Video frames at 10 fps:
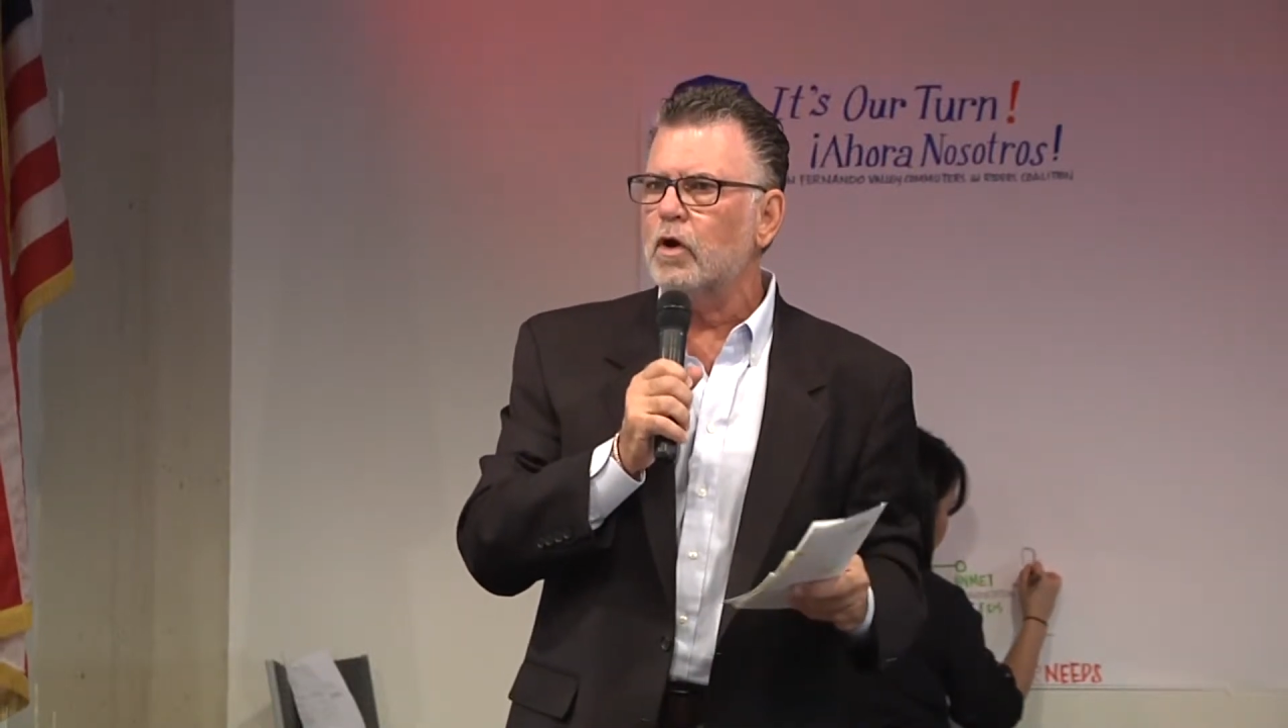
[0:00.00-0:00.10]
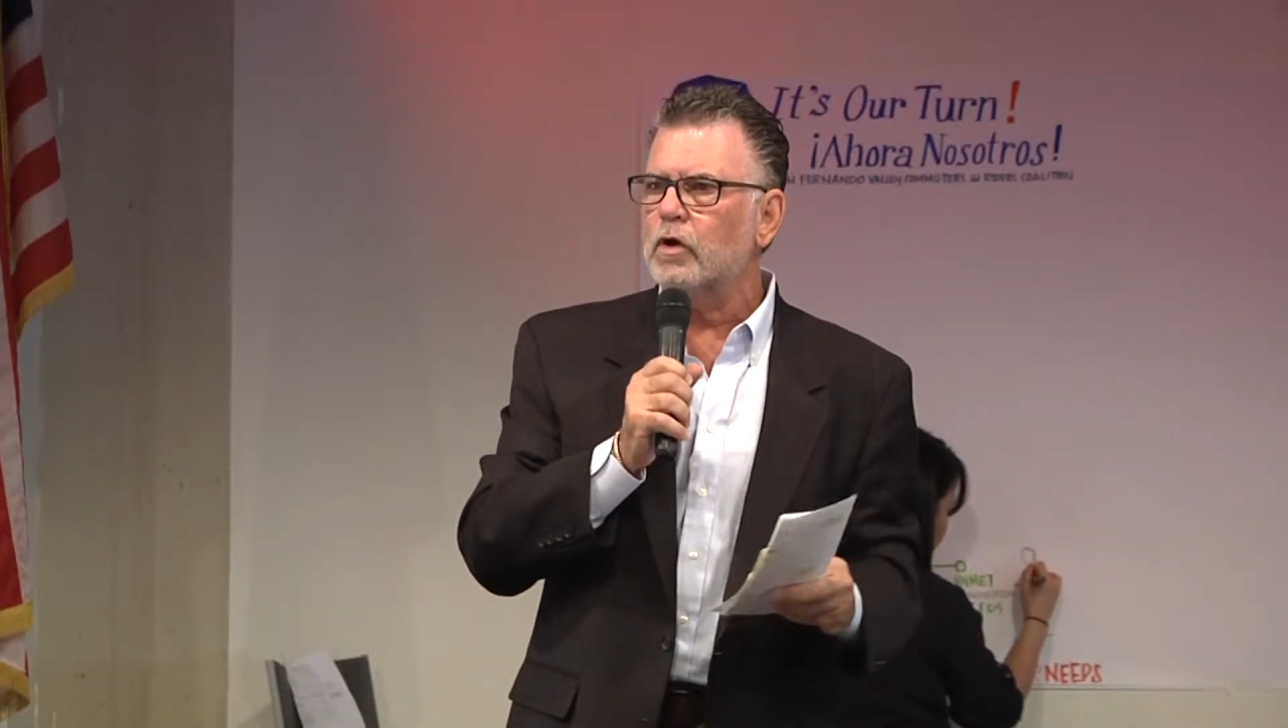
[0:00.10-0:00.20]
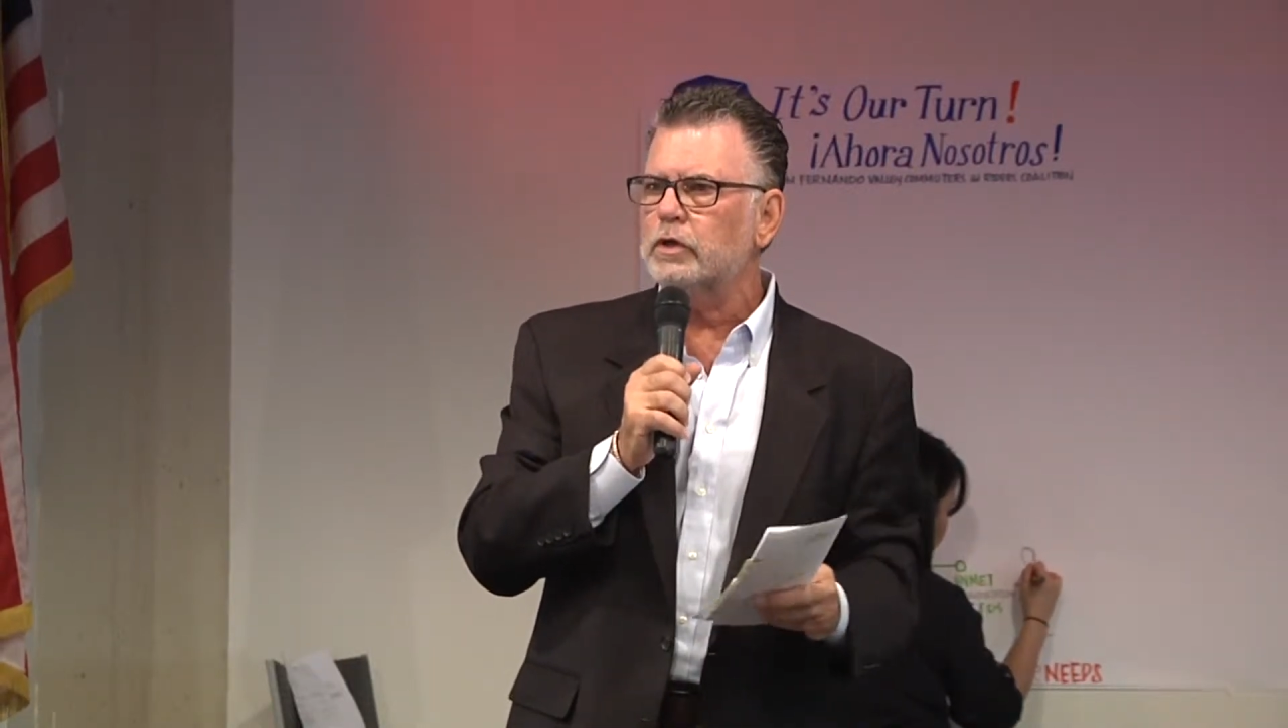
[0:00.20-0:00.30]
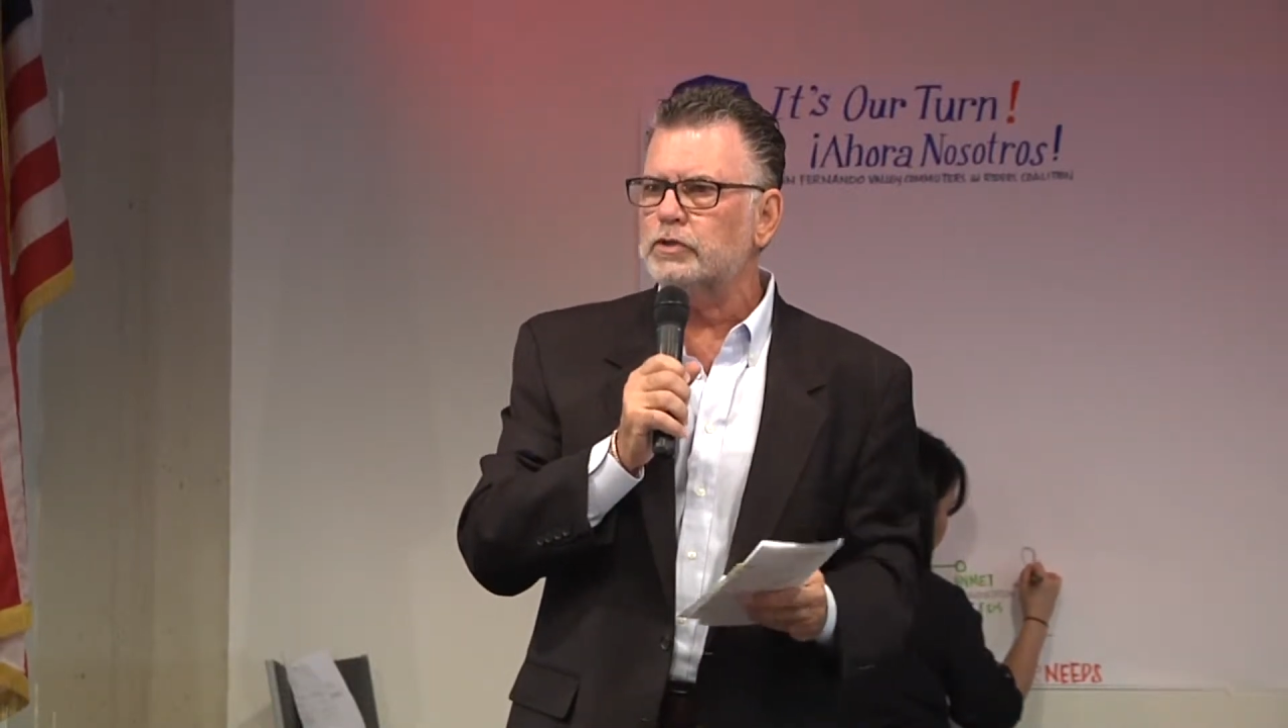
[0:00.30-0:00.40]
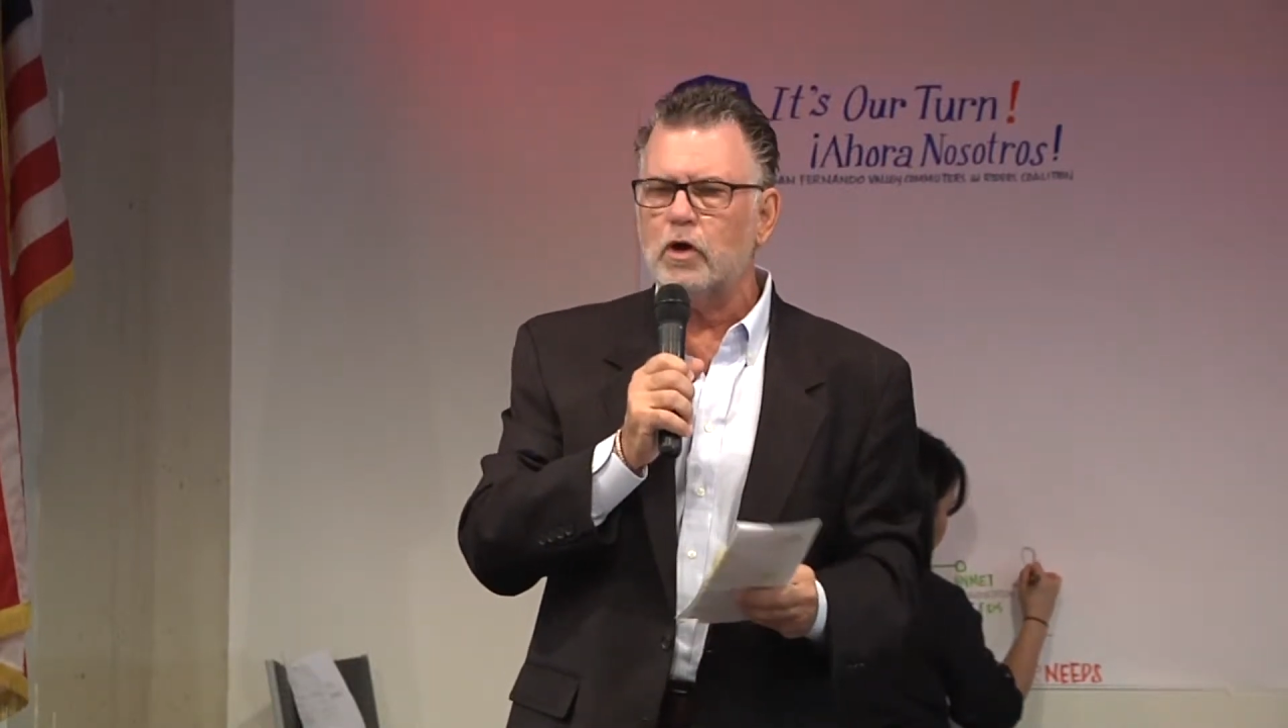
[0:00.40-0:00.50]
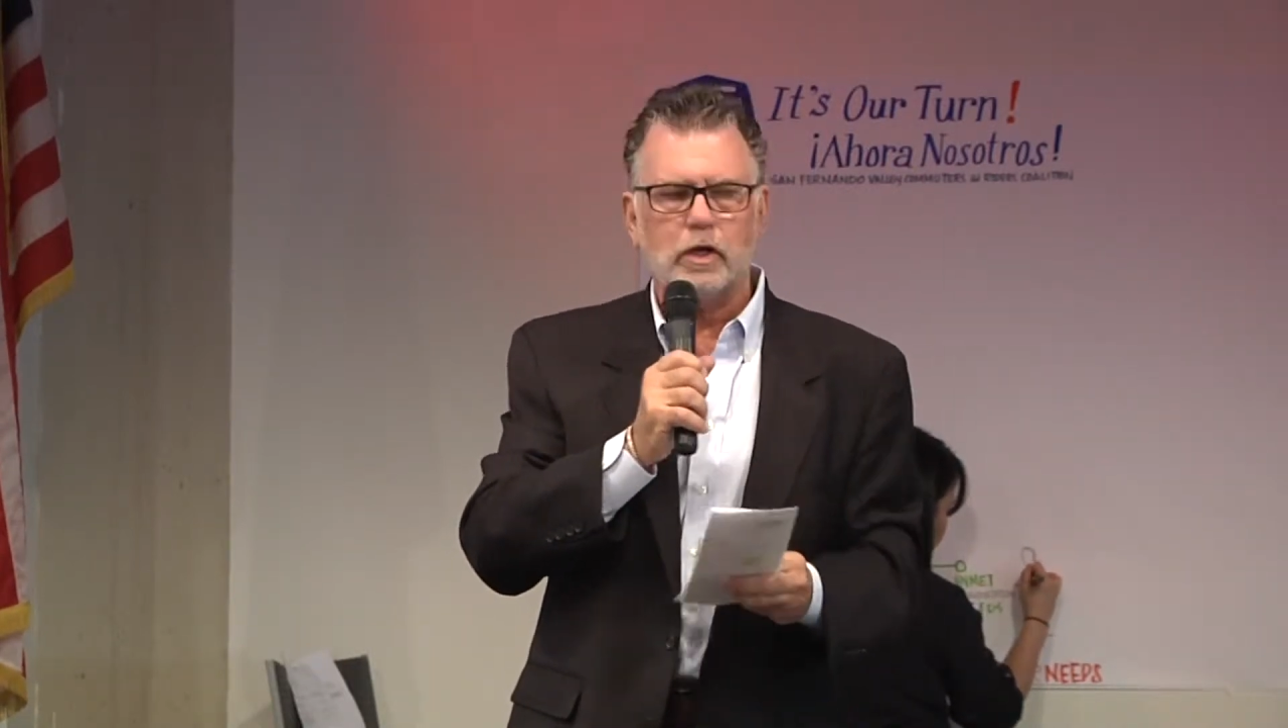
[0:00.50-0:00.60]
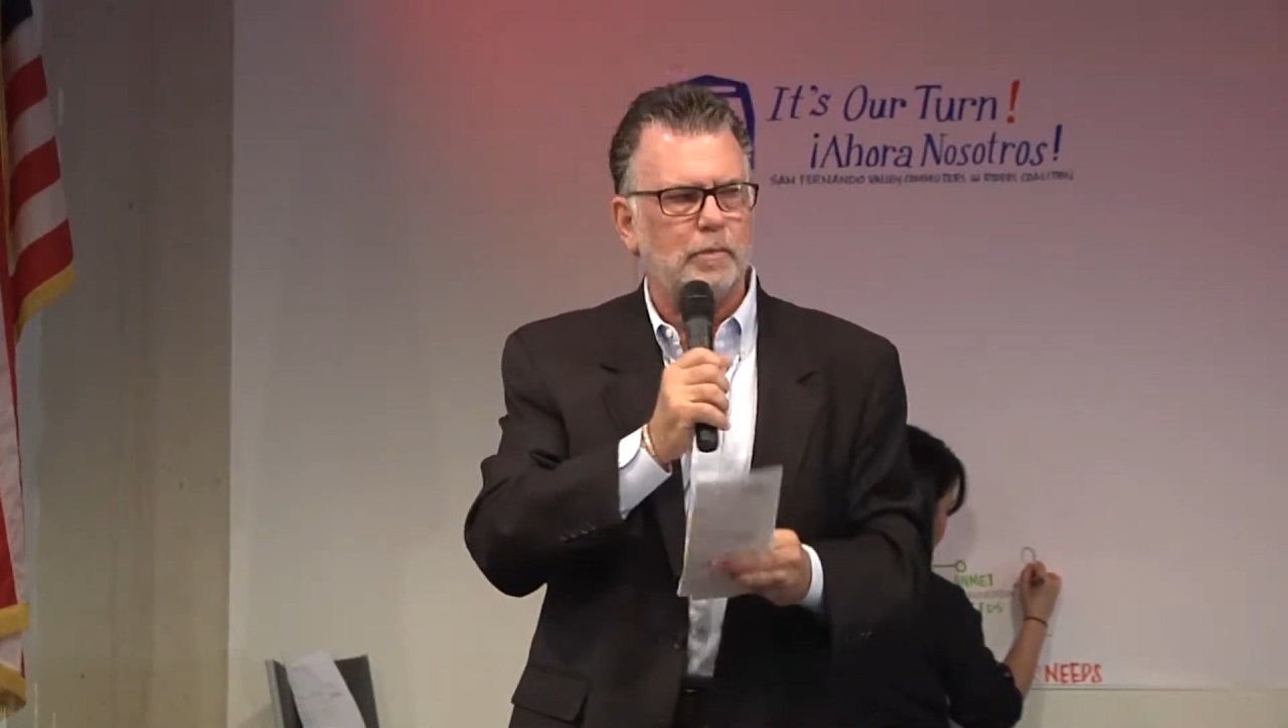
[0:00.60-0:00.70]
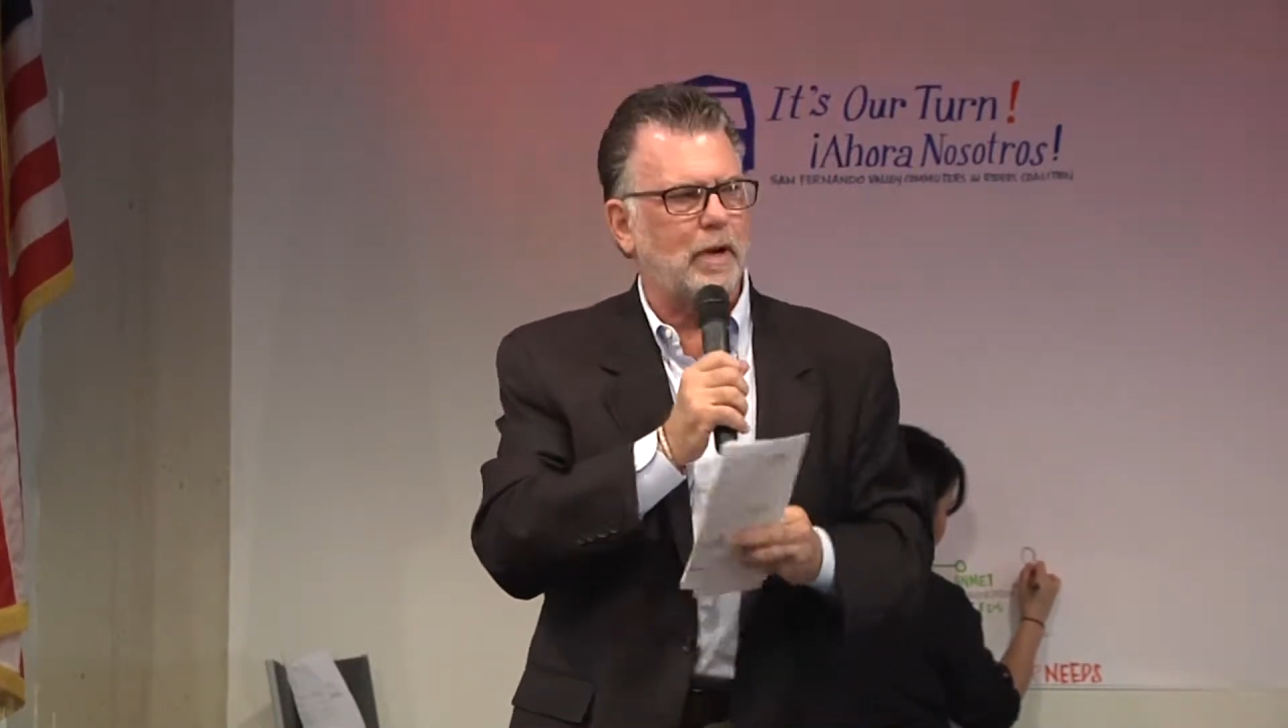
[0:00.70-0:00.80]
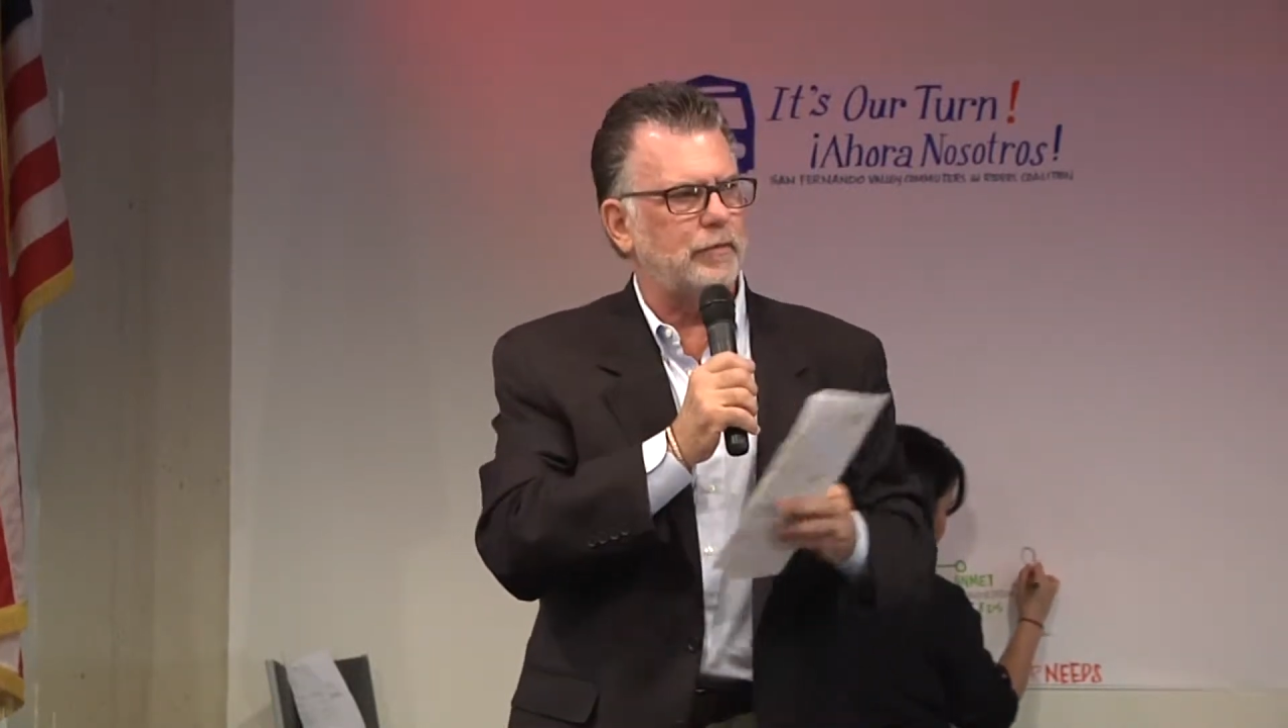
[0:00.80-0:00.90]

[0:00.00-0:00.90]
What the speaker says: are going to talk